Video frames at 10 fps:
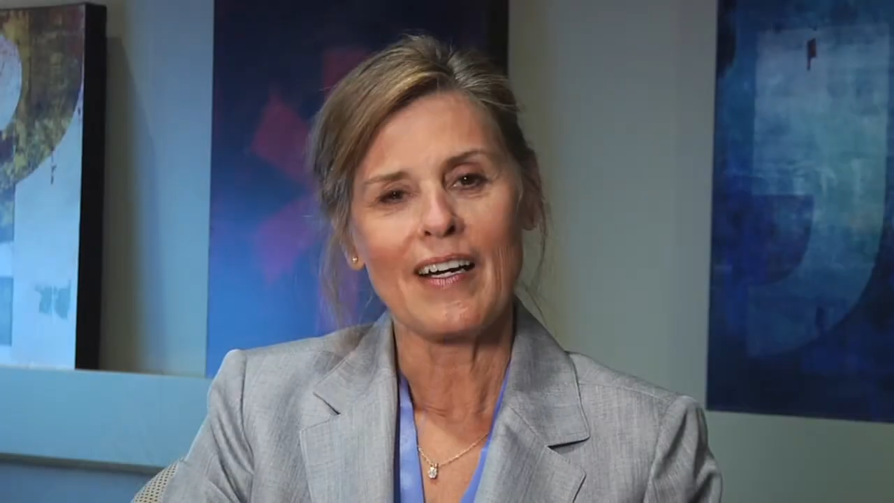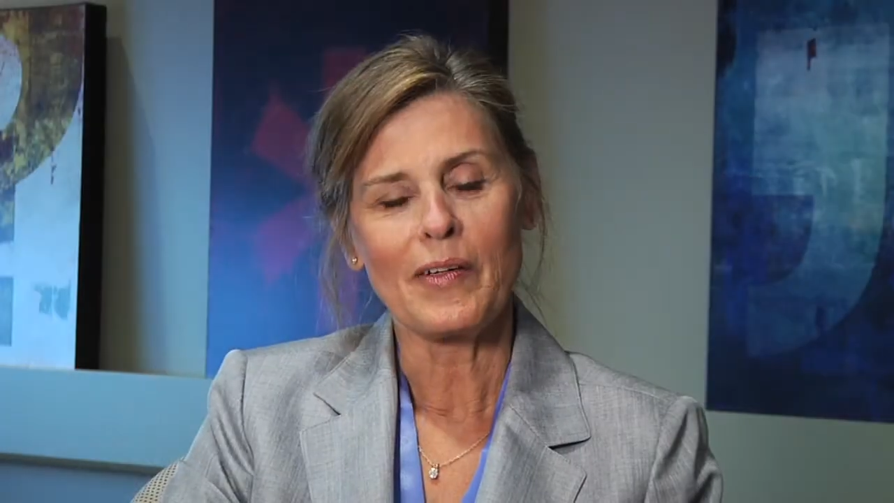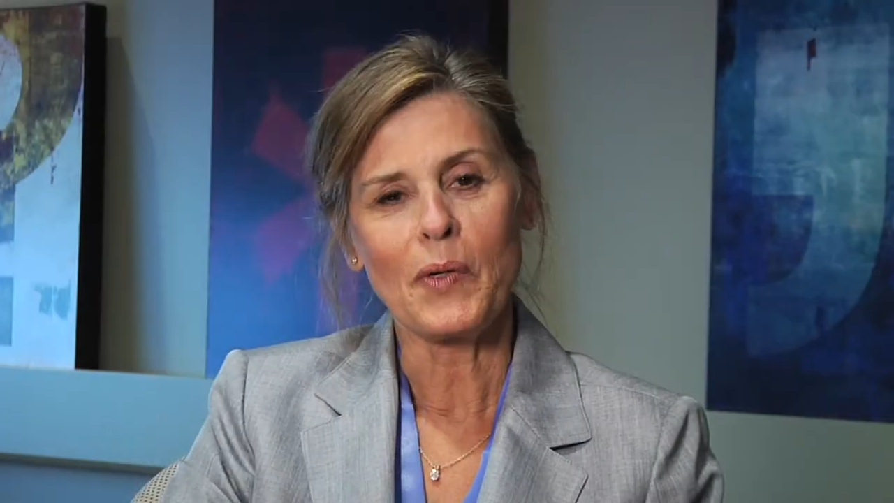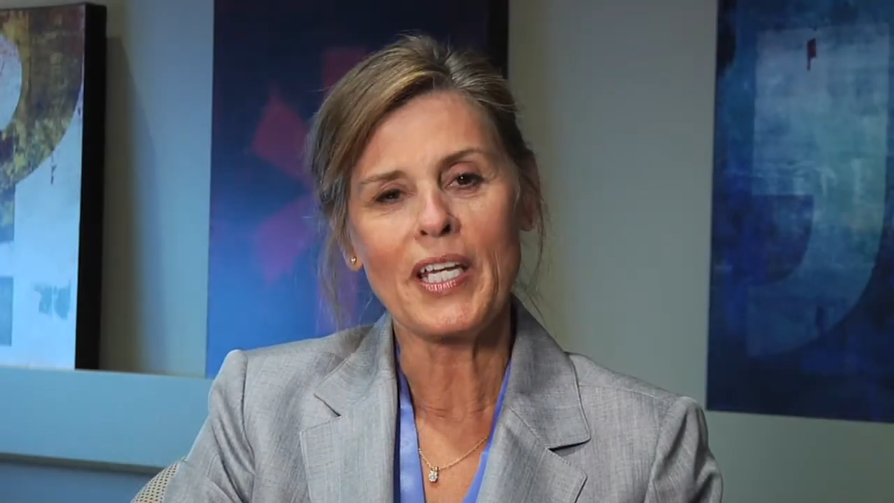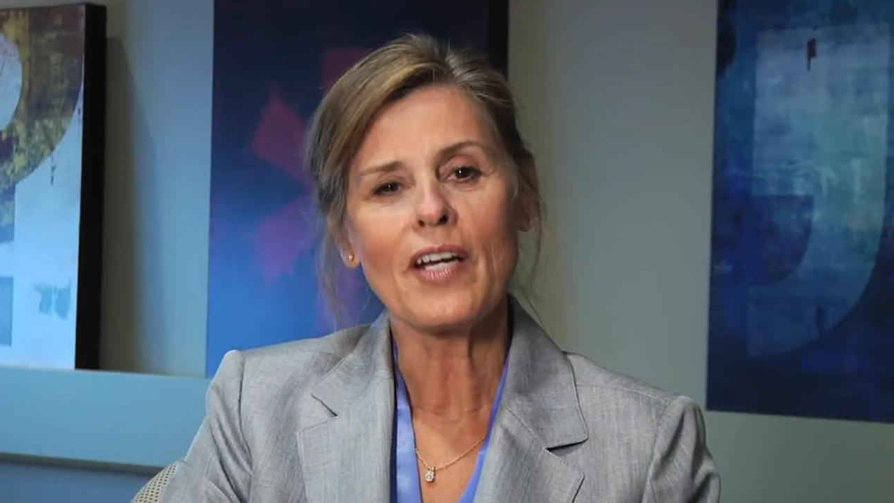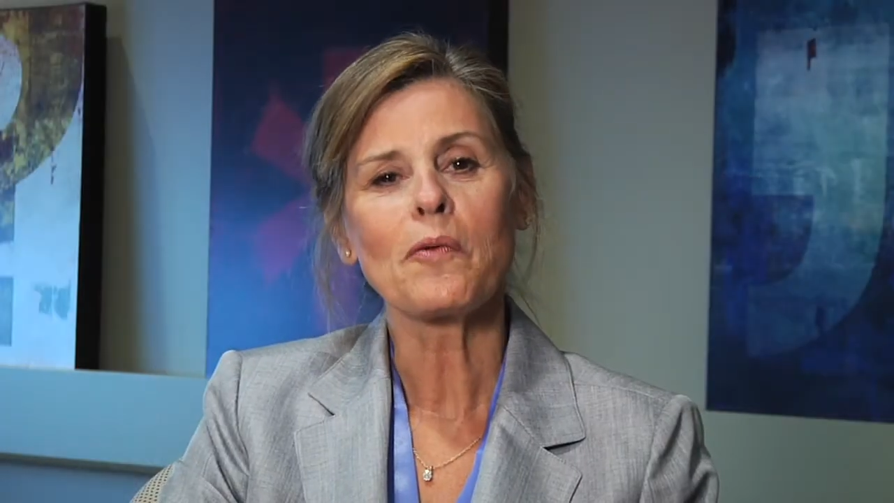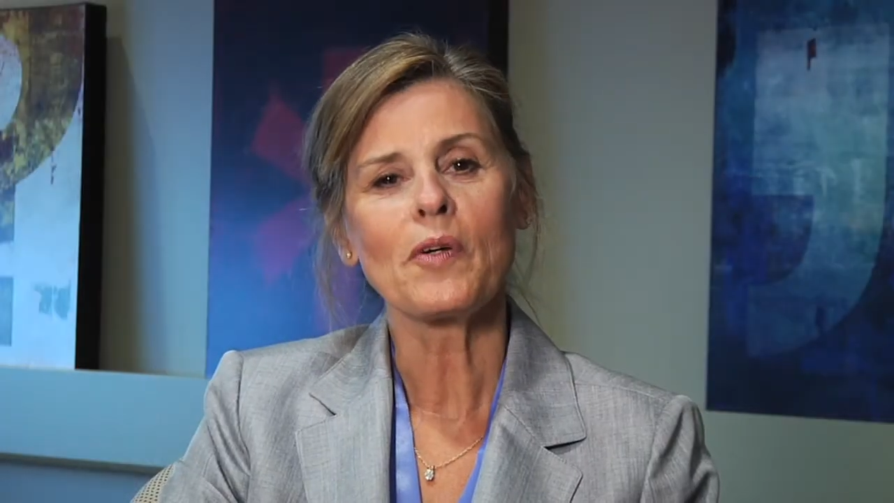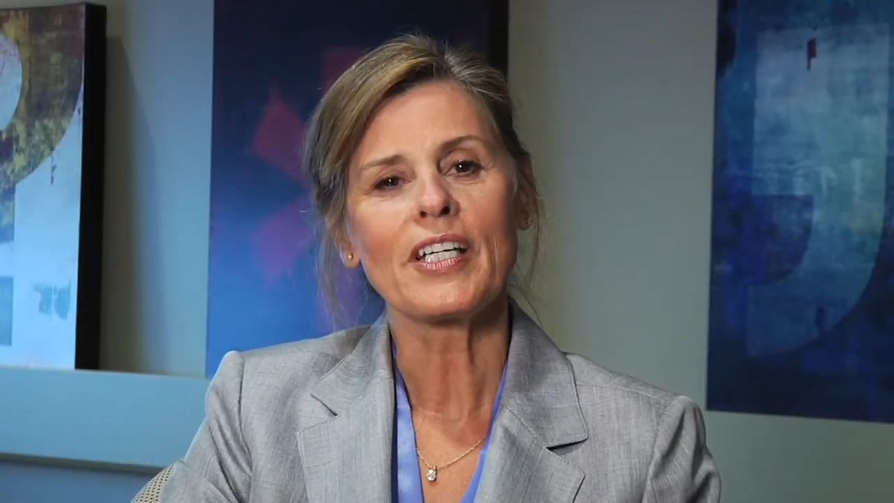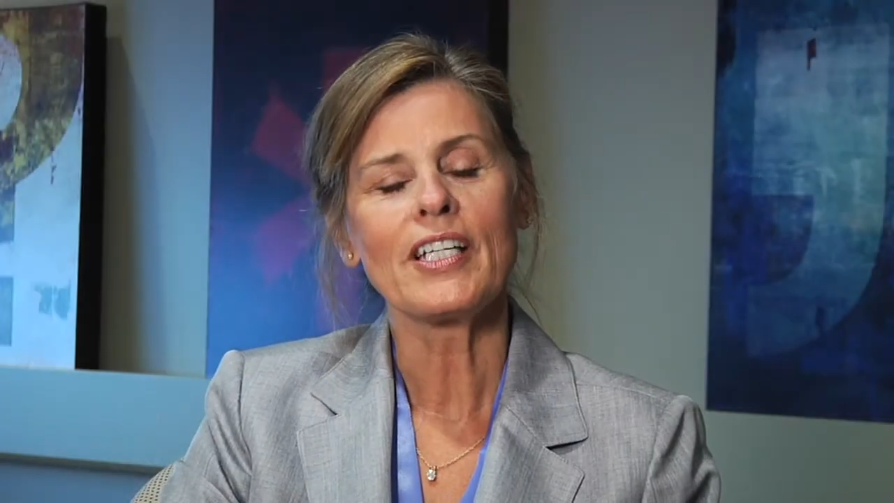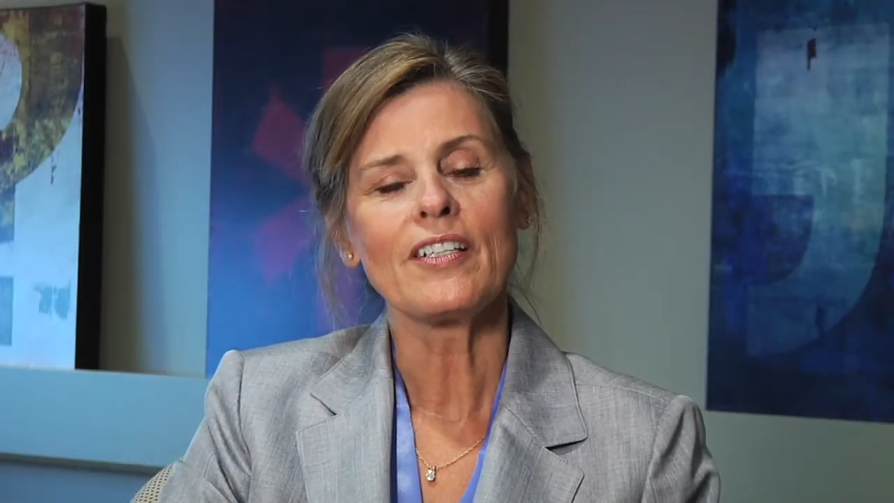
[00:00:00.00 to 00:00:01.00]
We are
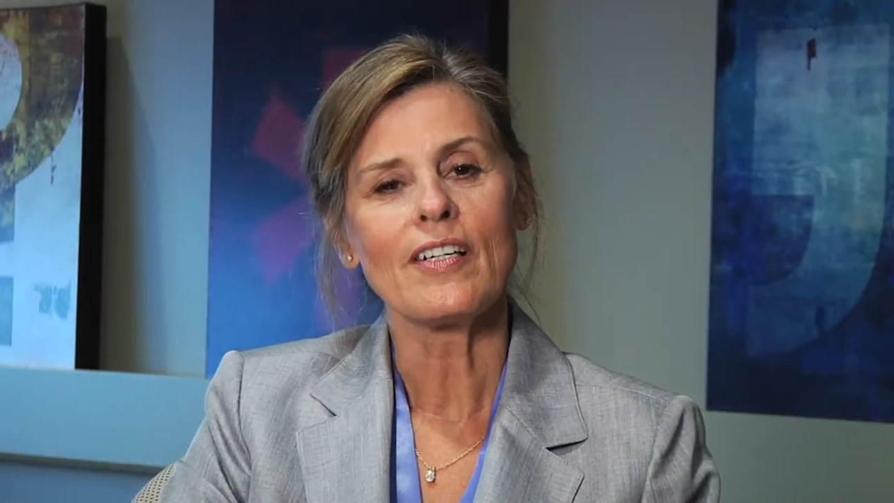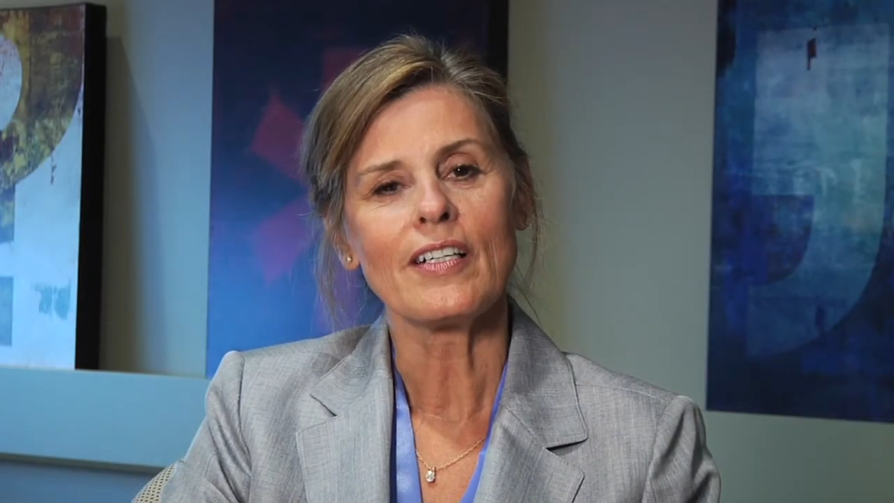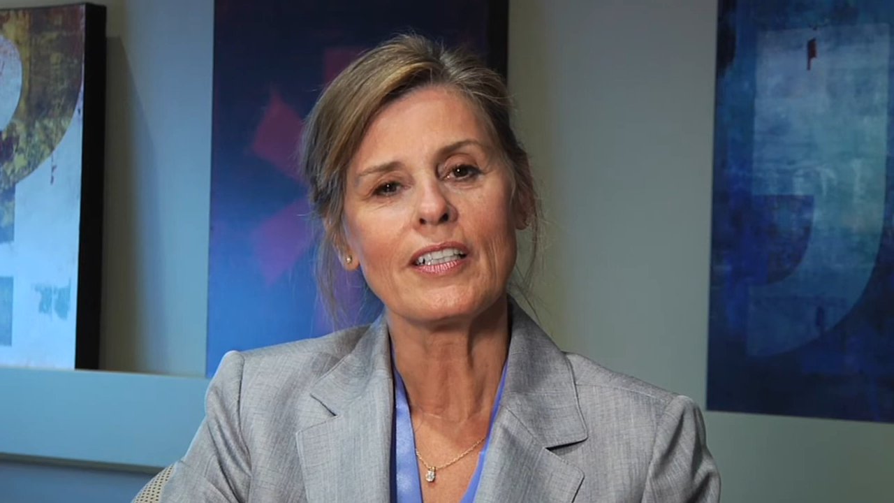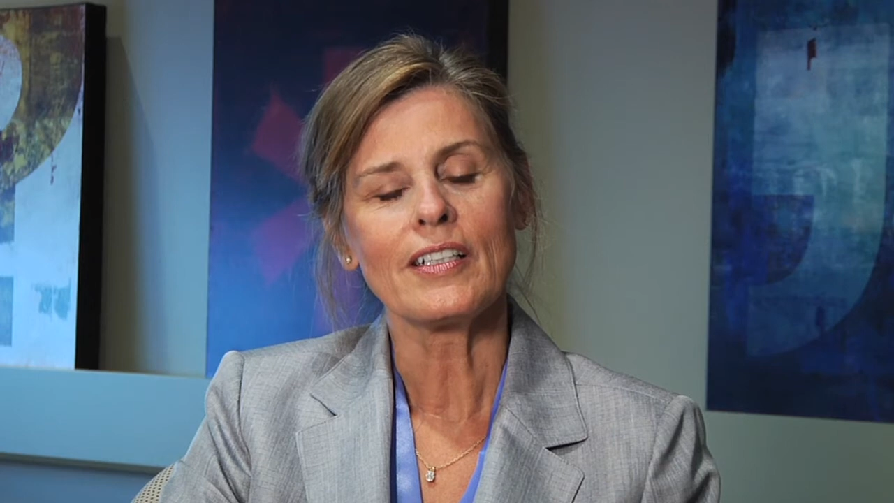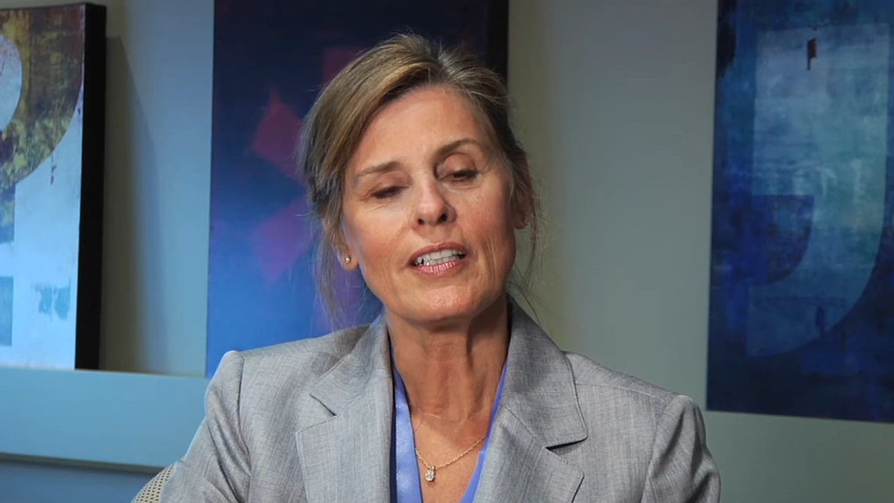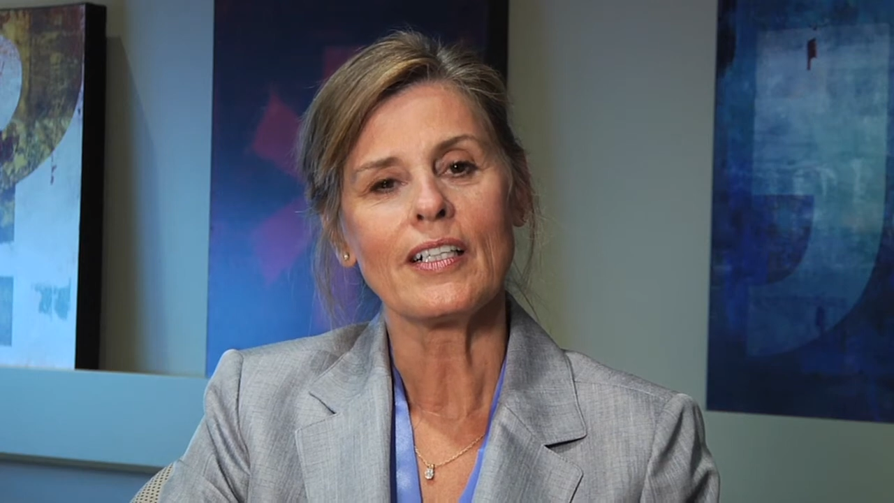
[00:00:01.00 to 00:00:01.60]
working on